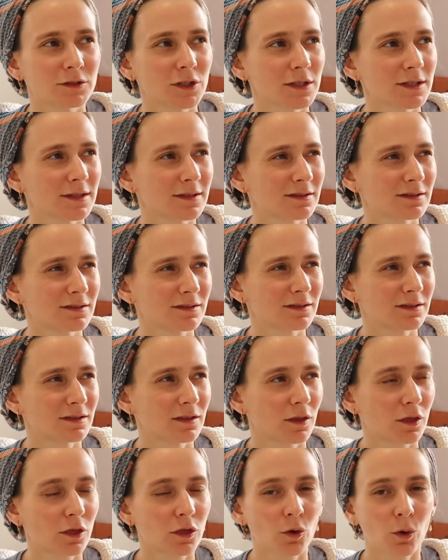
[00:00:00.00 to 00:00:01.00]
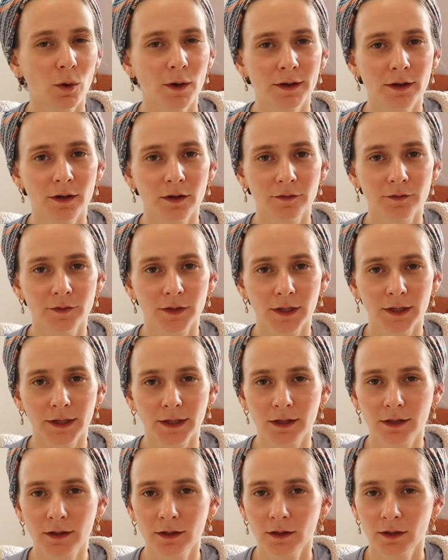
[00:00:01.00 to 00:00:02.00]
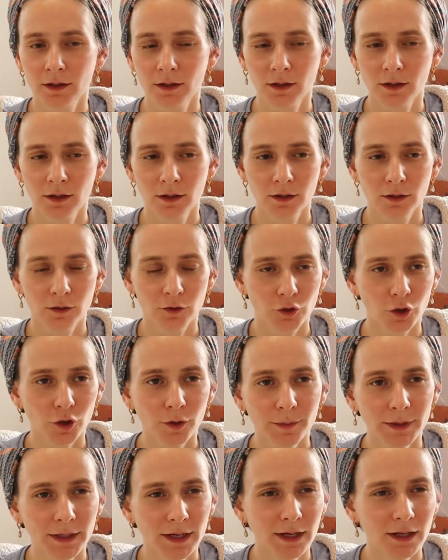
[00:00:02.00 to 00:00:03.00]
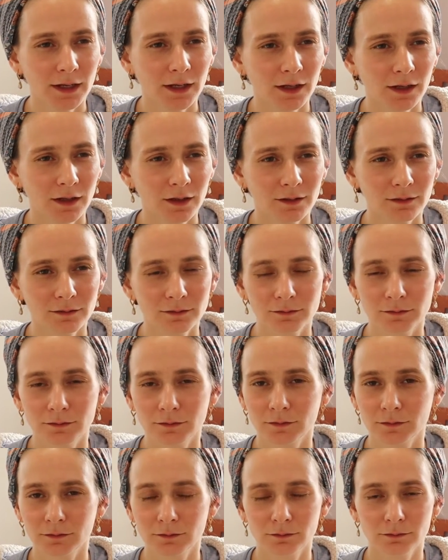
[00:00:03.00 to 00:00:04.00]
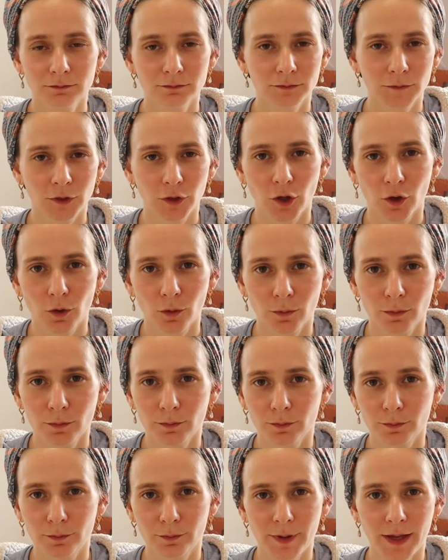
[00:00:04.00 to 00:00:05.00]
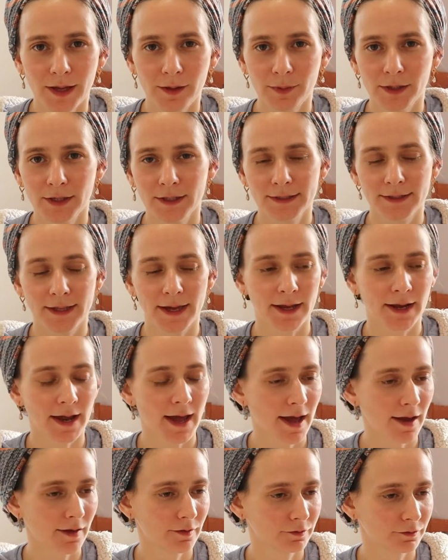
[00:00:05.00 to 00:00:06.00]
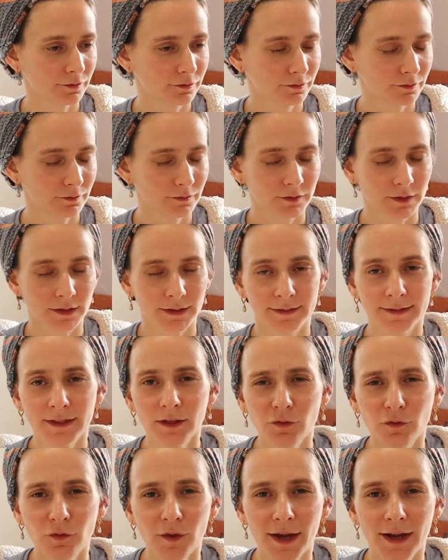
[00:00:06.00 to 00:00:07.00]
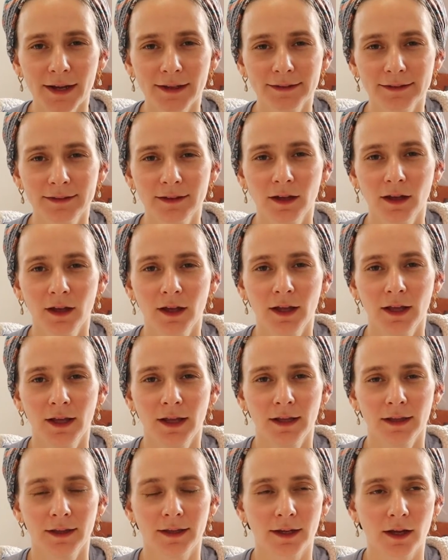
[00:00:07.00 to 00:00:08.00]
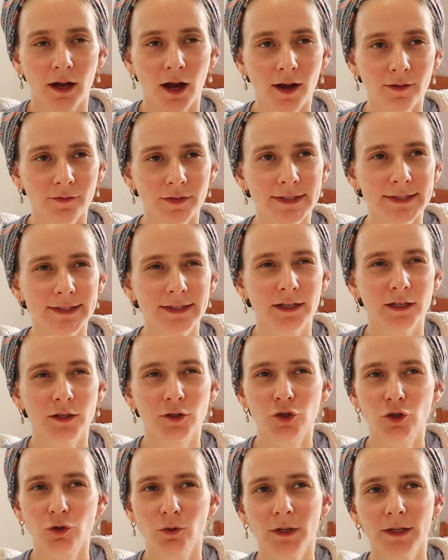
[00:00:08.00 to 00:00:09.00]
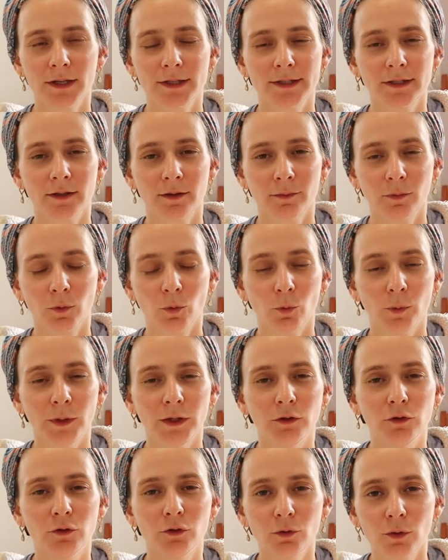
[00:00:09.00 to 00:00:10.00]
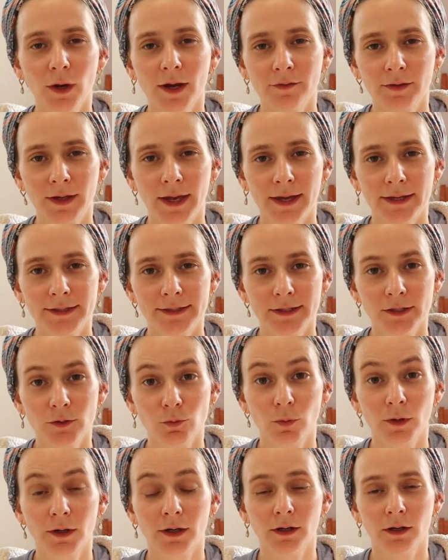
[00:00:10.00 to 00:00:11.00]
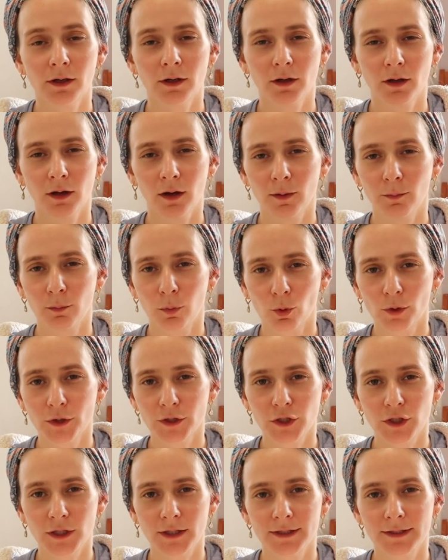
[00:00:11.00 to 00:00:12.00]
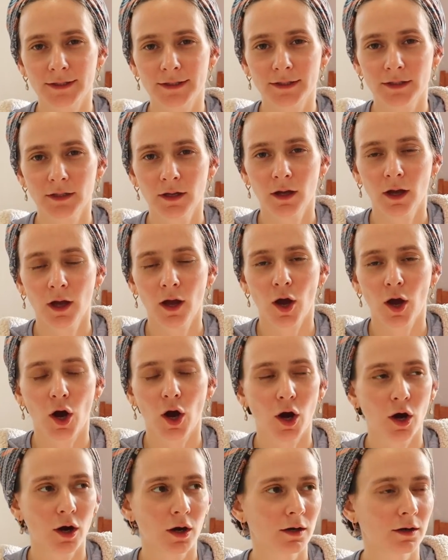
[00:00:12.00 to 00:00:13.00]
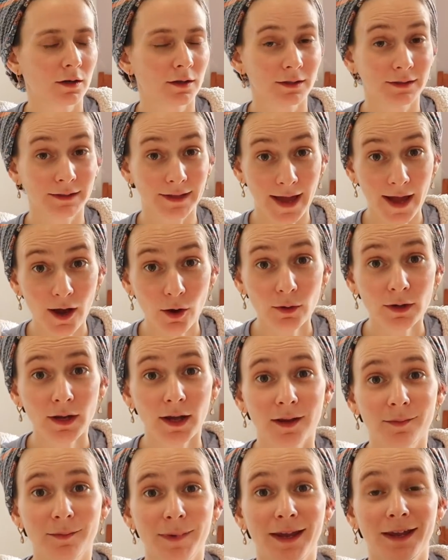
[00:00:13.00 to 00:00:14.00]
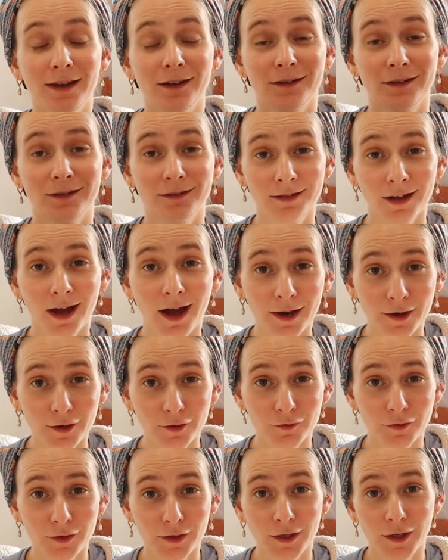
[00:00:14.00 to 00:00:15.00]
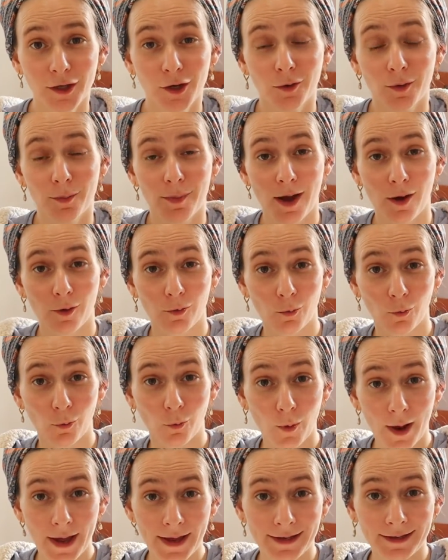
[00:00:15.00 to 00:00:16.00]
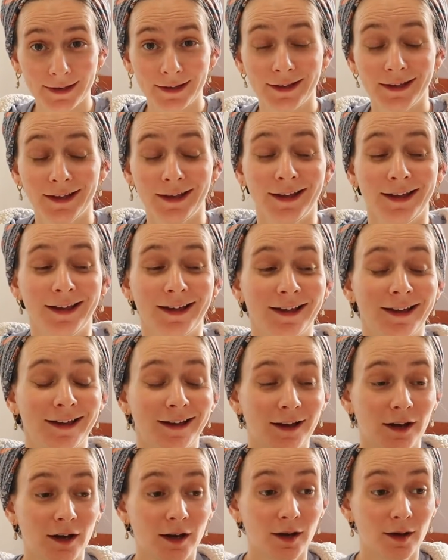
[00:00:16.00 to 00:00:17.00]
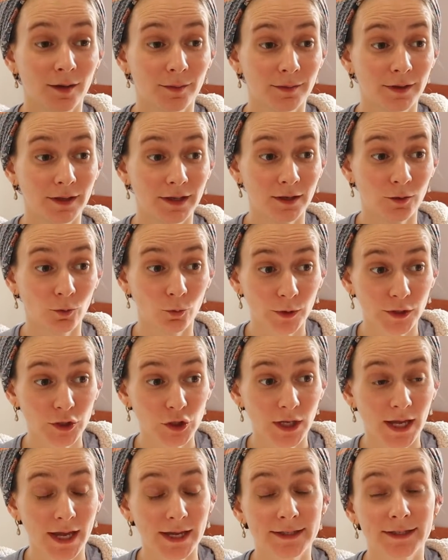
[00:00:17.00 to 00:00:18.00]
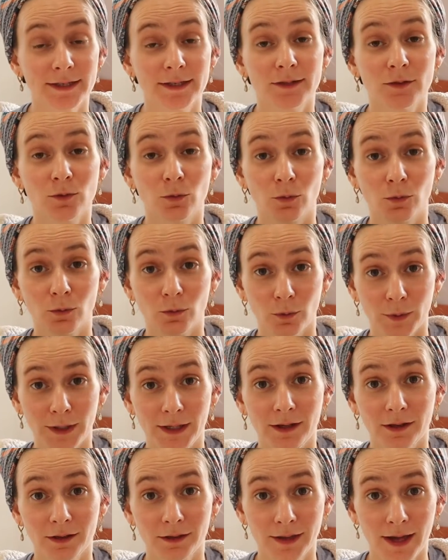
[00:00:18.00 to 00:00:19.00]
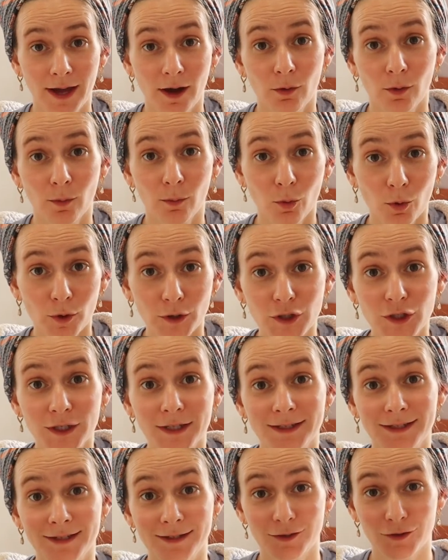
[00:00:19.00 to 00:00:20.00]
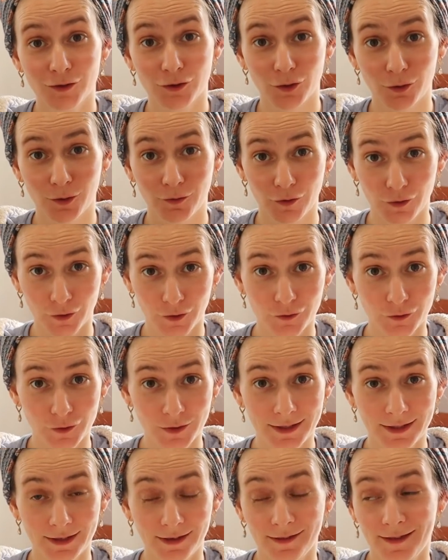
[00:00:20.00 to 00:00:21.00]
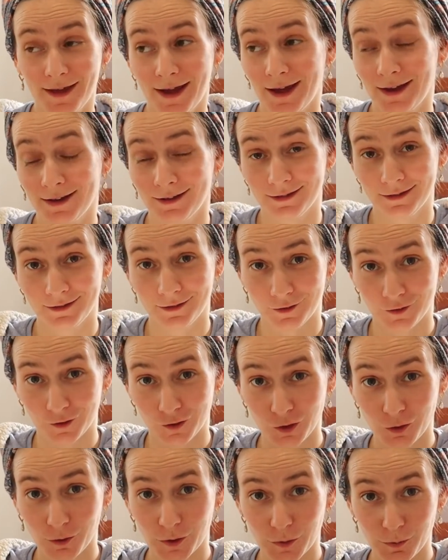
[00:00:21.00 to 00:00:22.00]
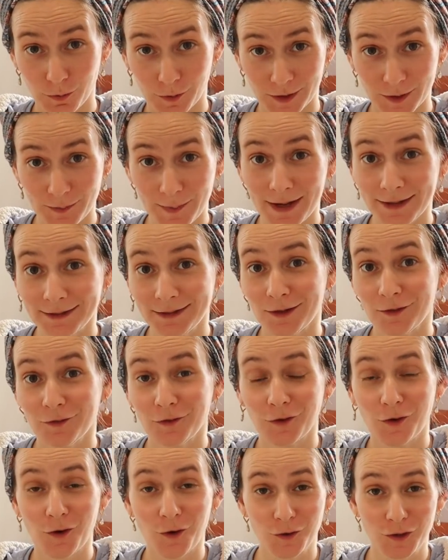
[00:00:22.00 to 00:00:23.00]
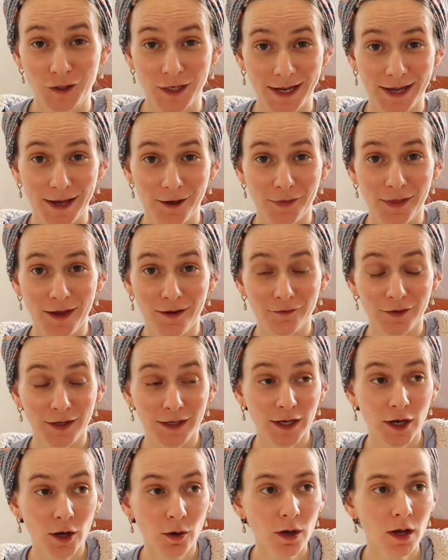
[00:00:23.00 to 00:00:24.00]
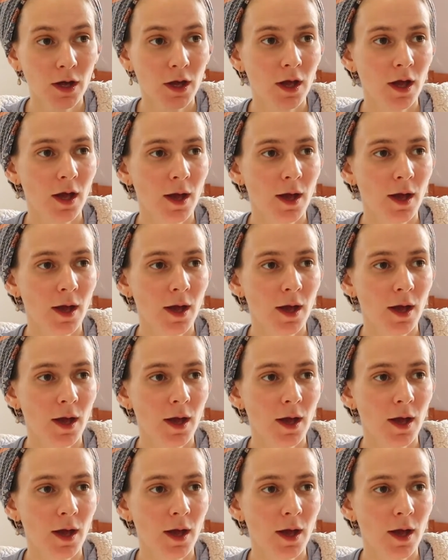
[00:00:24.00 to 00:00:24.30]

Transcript: just the thought of like terminating, you know, babies that have a defect. Like, obviously in Judaism, we do have cases where abortions are allowed. I made an entire video about when, um, in which cases we allow abortions. So if you're interested in that Jewish perspective, go check out that video.